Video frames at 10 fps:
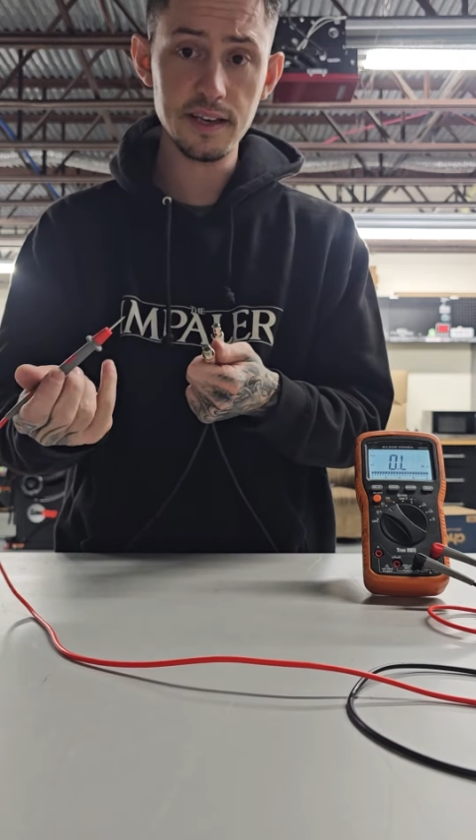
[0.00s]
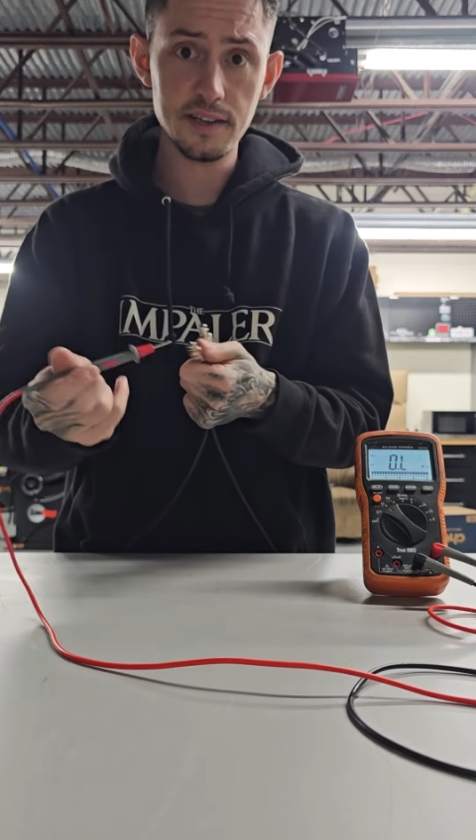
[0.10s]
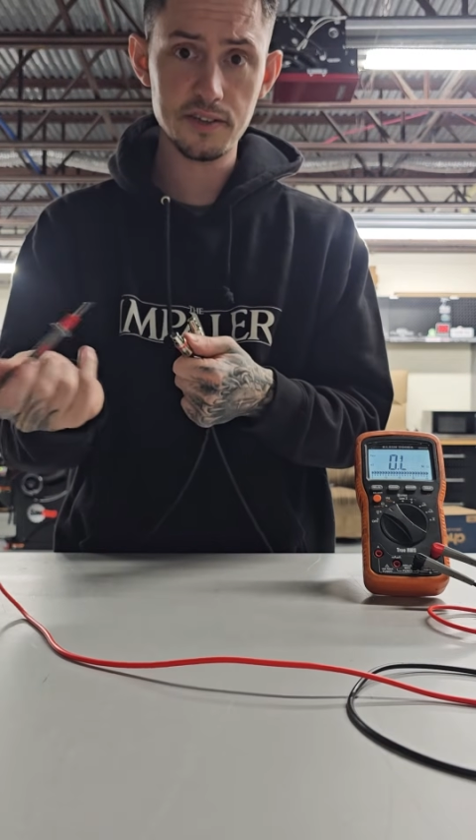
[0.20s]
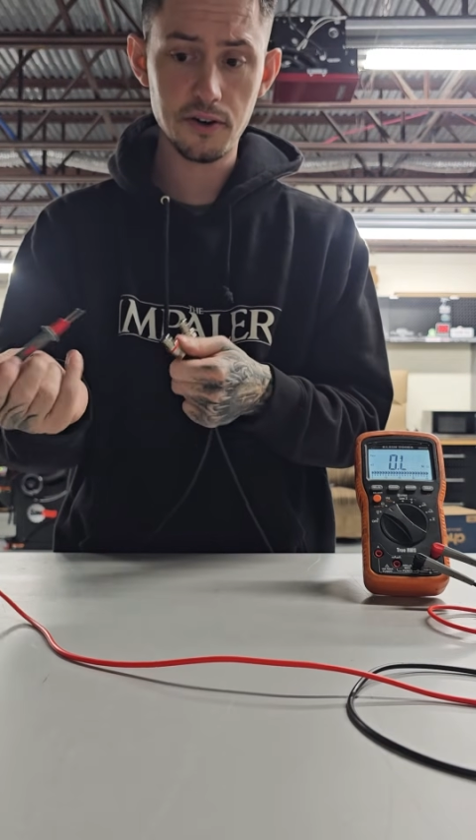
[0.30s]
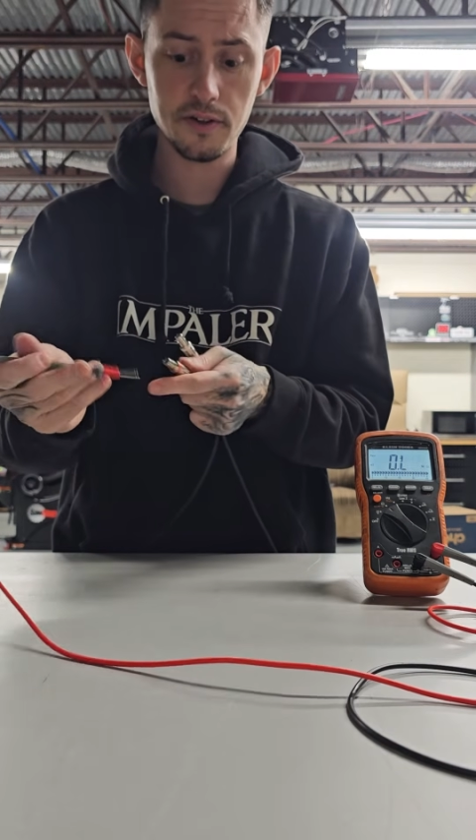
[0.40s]

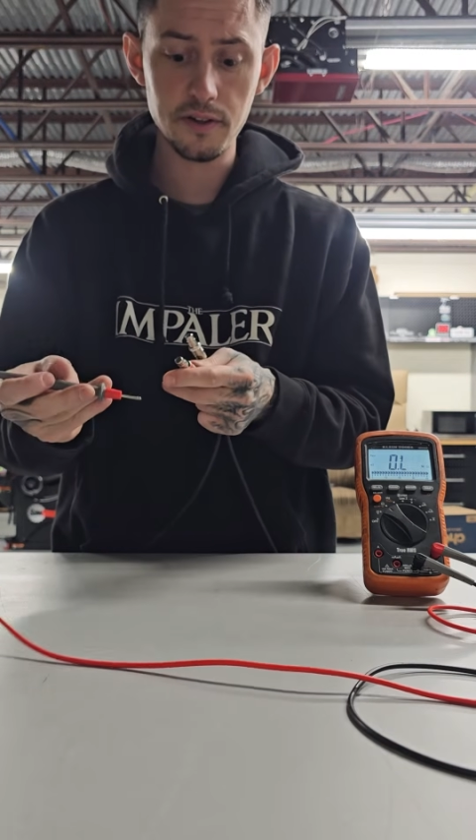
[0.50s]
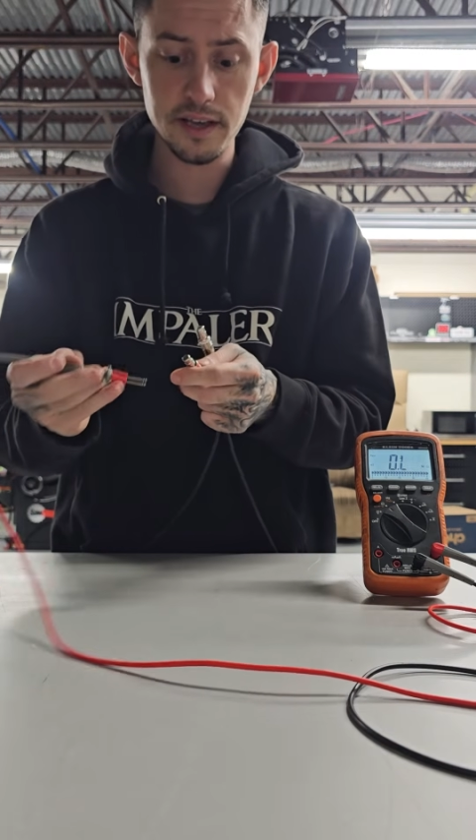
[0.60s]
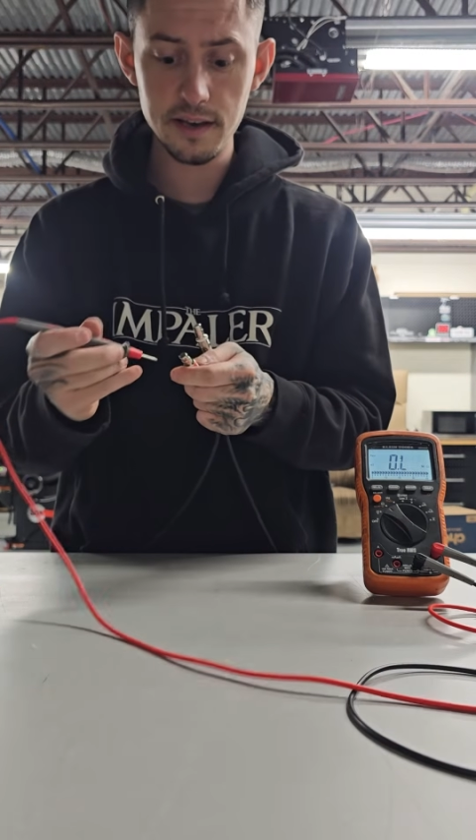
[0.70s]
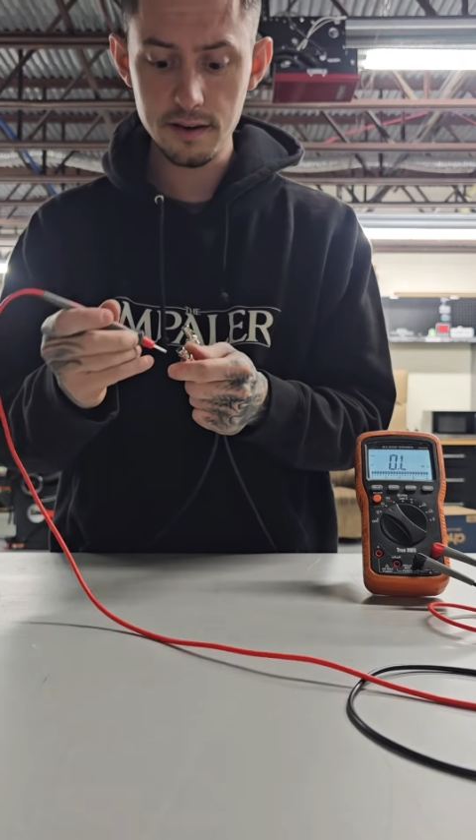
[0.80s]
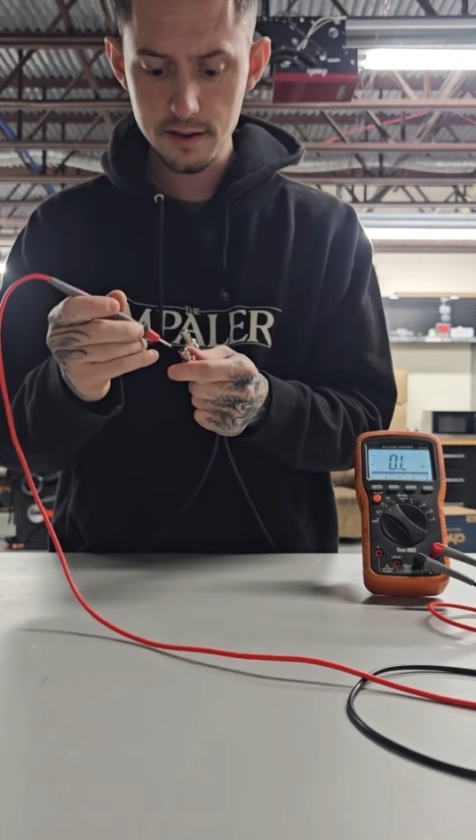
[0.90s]
insert the
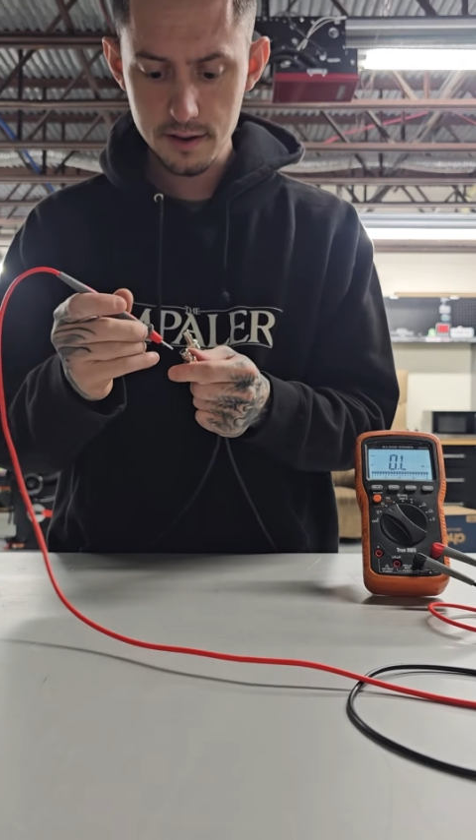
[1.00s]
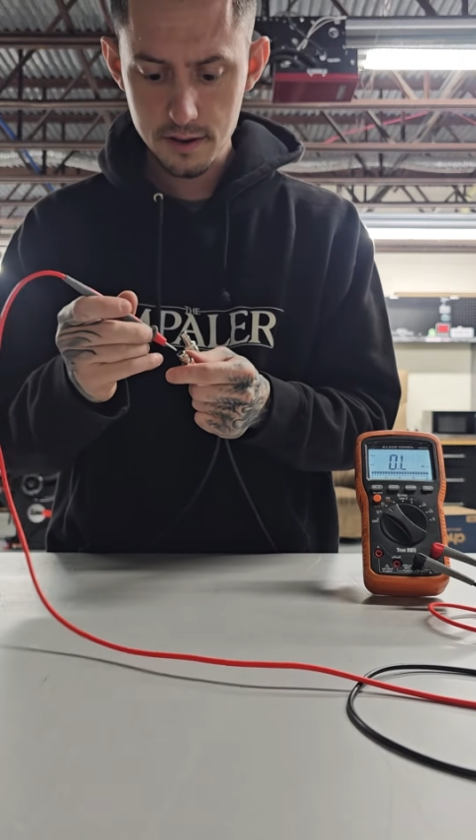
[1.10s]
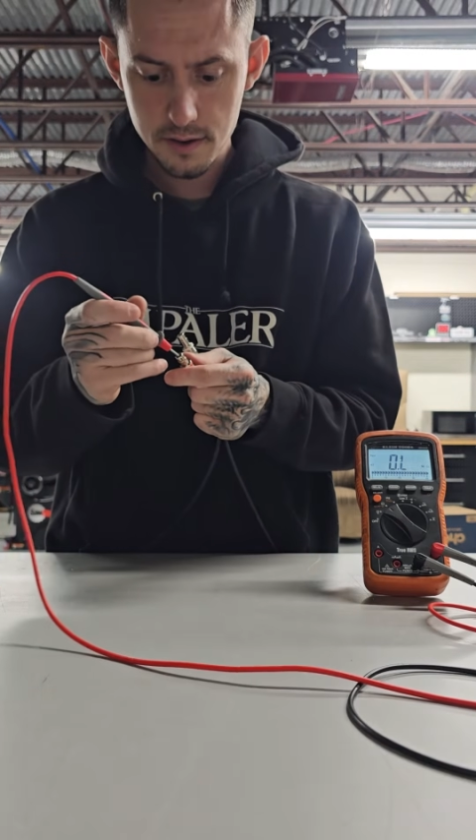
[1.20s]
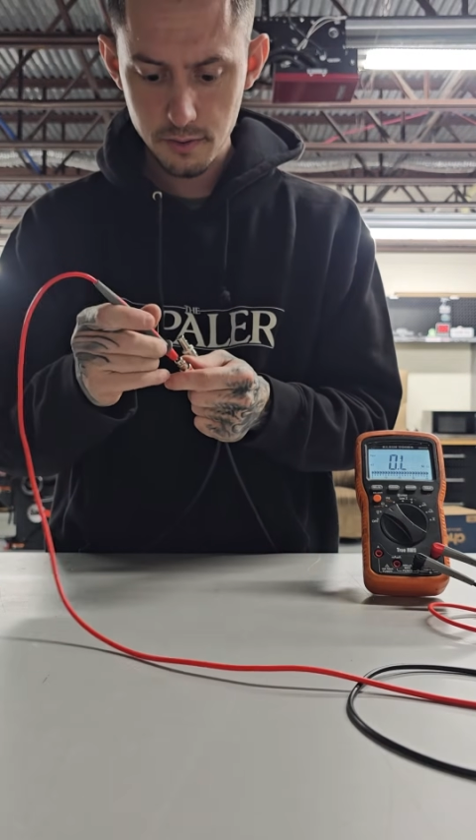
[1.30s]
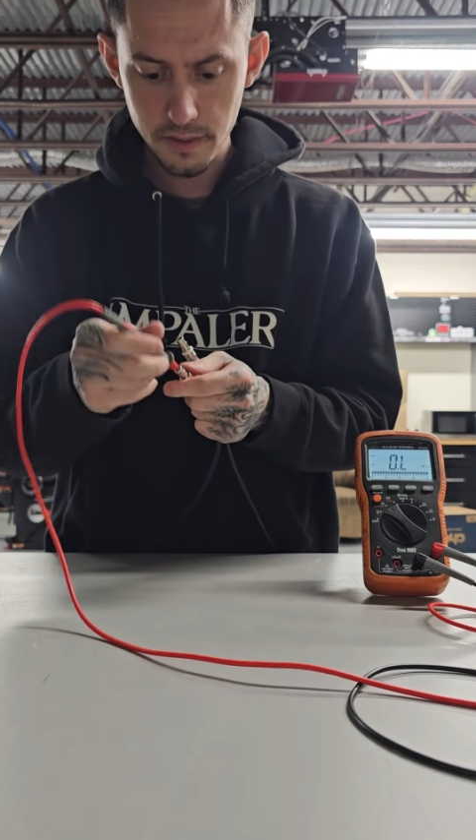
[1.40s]
lead
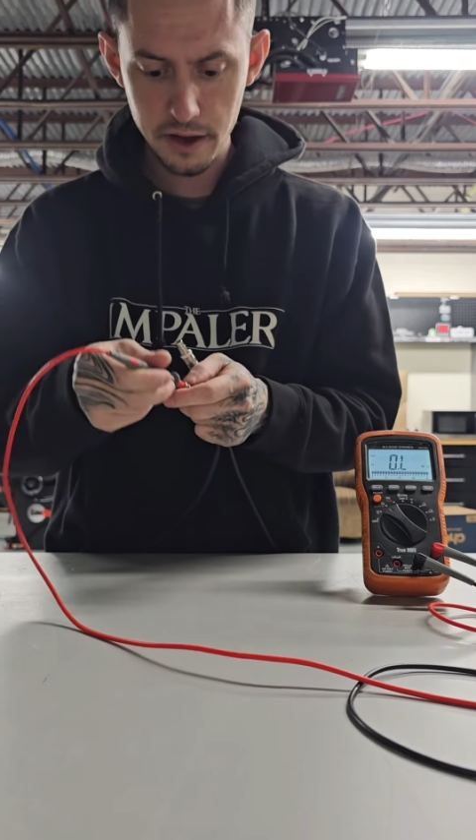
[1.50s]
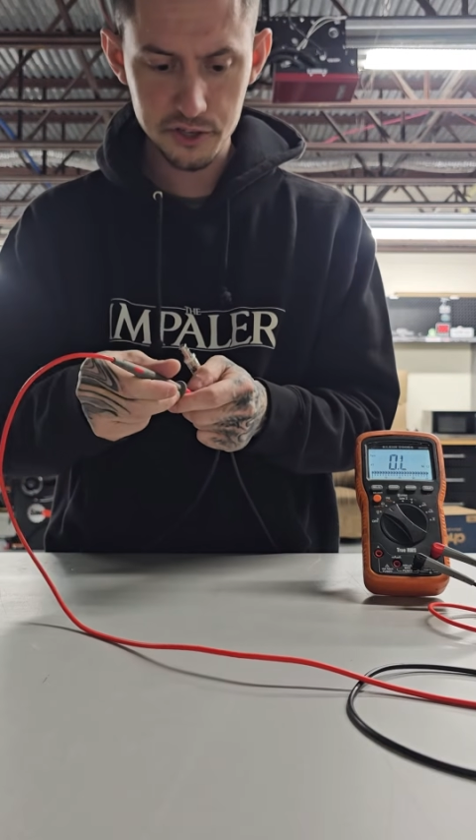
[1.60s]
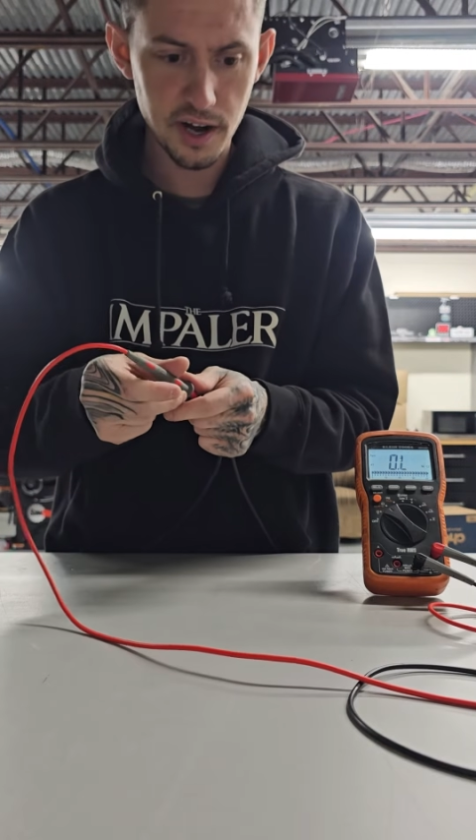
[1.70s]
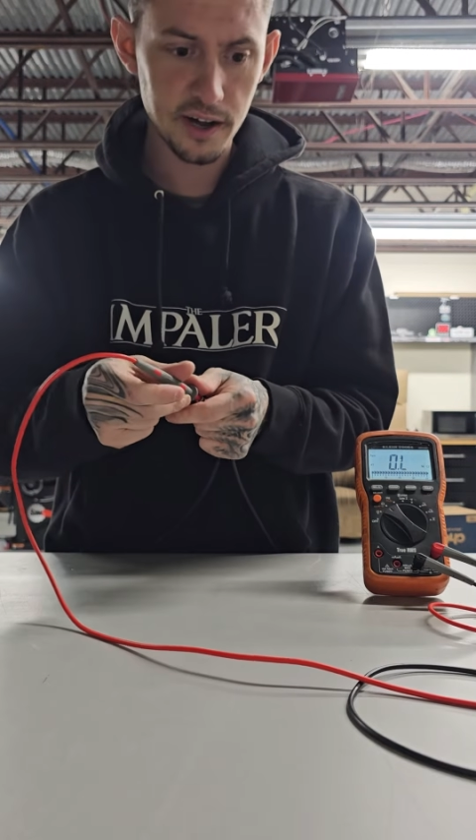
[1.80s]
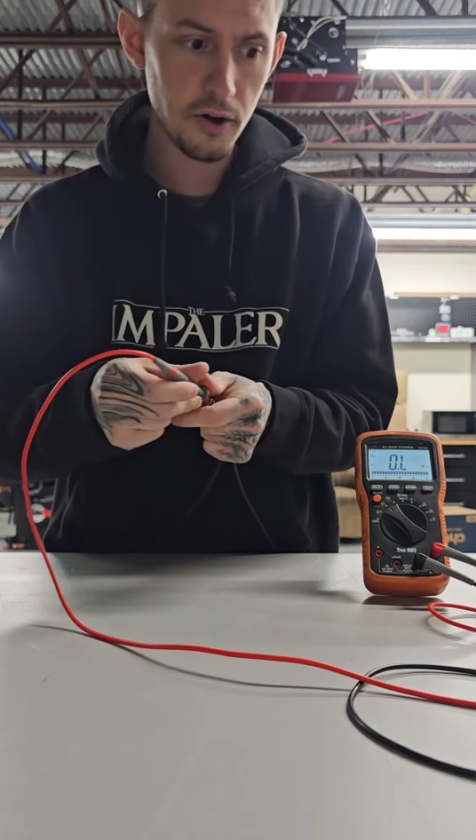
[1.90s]
without trying to